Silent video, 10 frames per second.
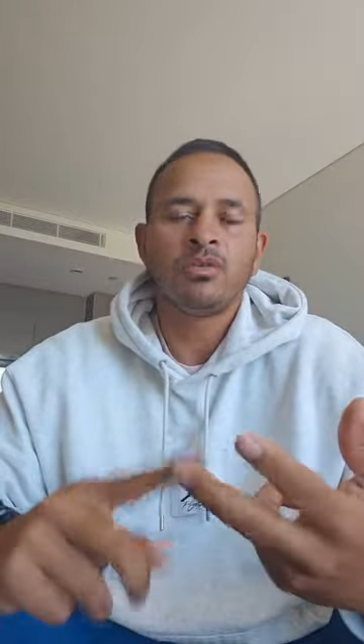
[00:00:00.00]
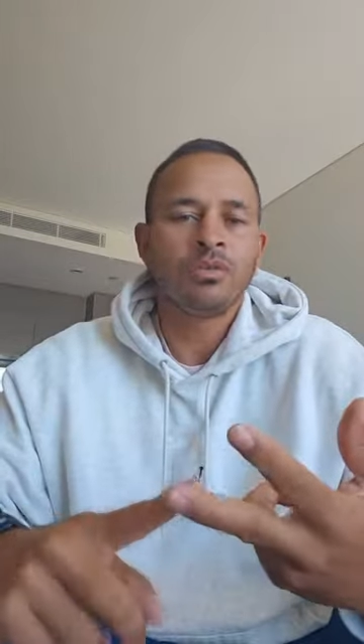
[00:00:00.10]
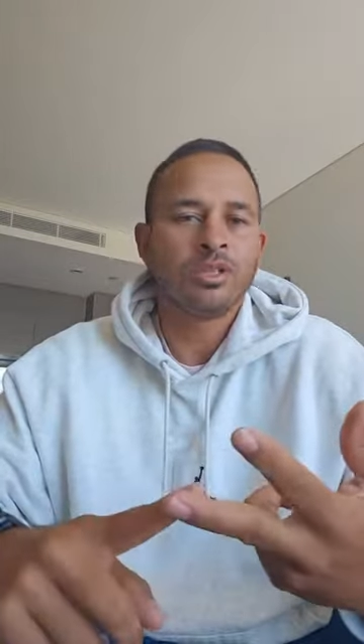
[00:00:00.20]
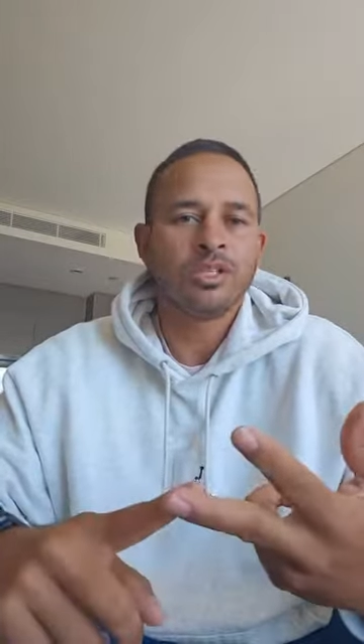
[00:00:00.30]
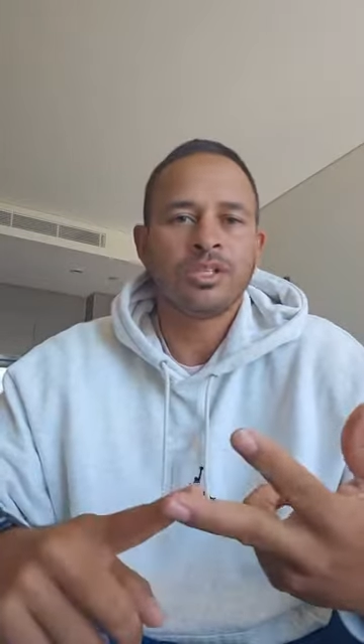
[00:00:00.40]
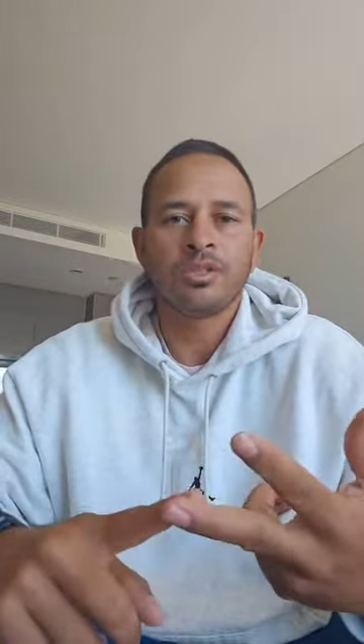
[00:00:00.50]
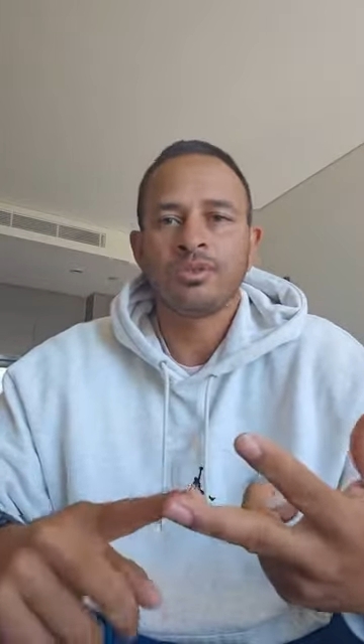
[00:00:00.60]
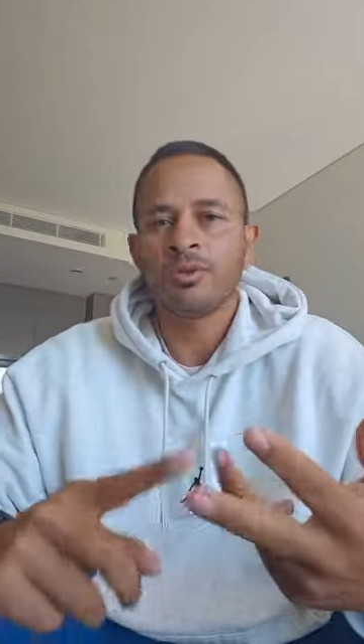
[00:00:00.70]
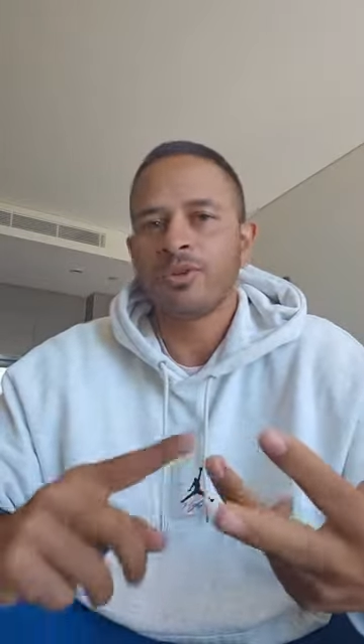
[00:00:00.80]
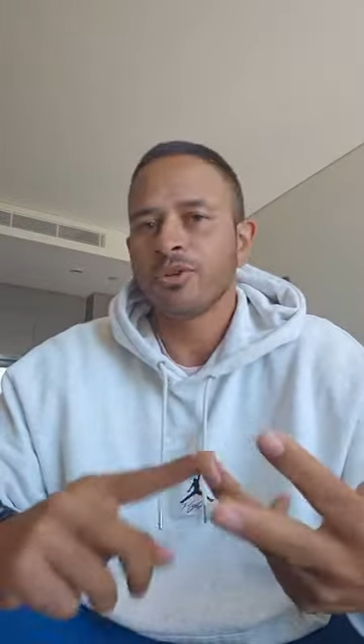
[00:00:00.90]
religion,
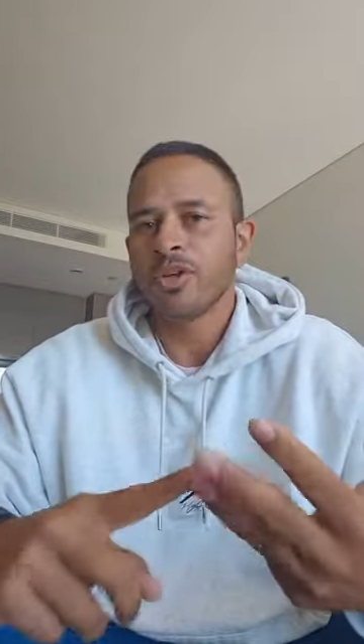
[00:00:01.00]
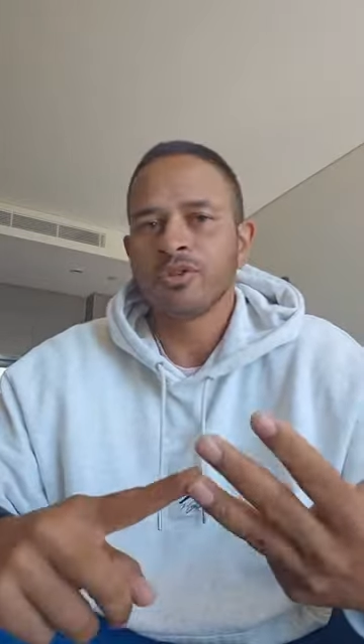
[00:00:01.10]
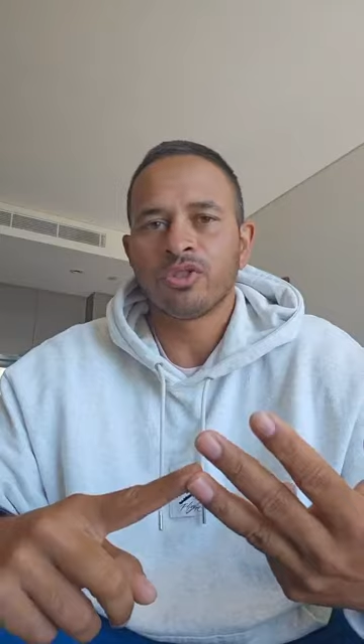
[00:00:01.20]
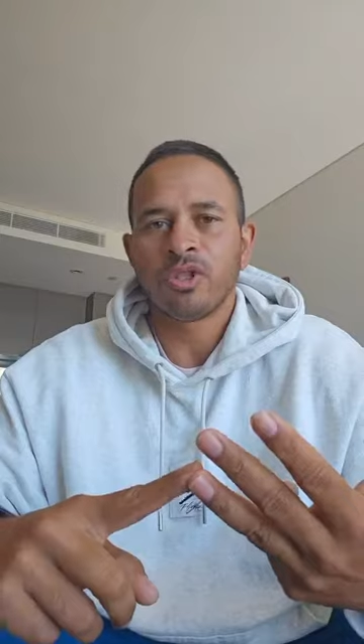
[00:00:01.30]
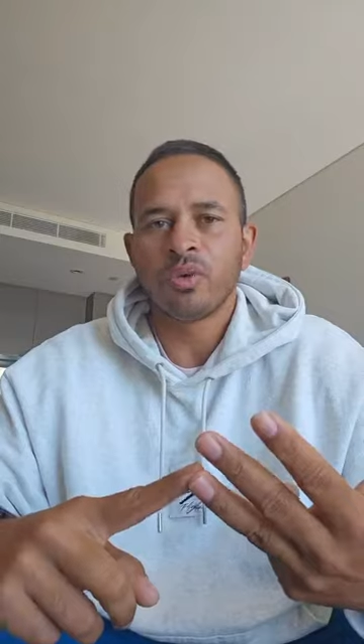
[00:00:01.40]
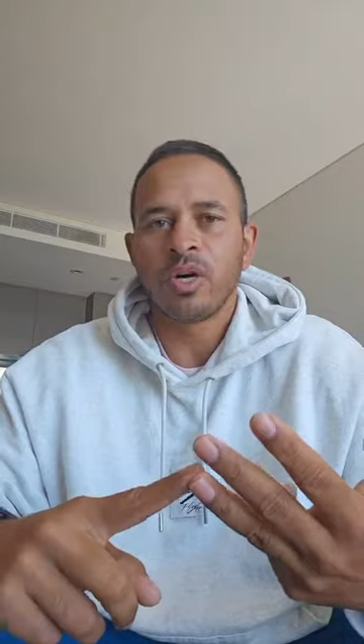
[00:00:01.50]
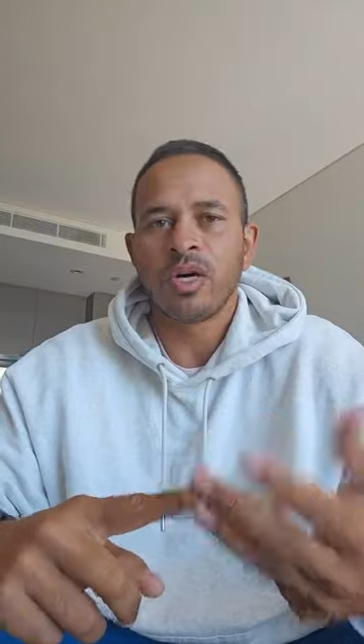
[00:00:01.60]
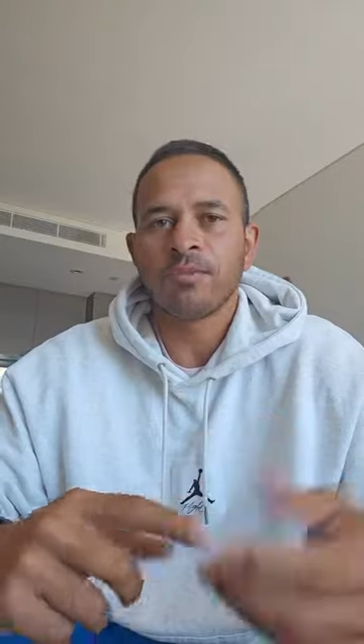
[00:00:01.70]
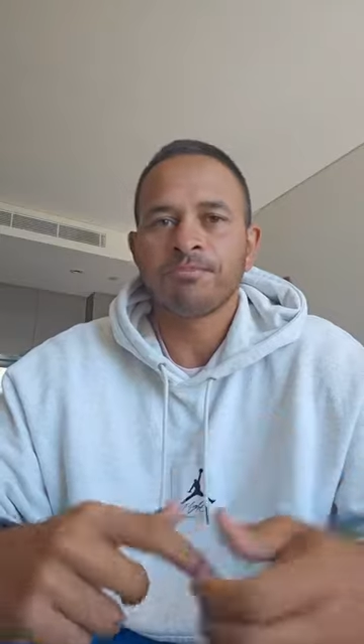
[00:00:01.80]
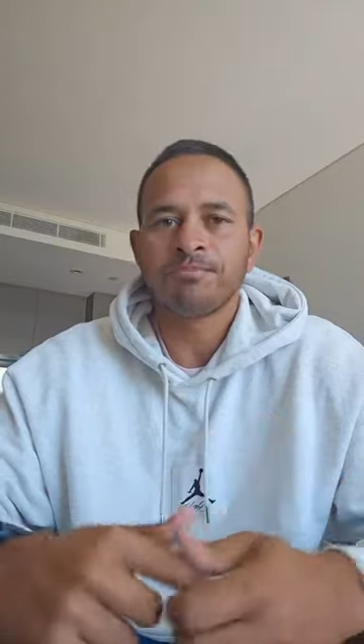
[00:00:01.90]
or culture you are.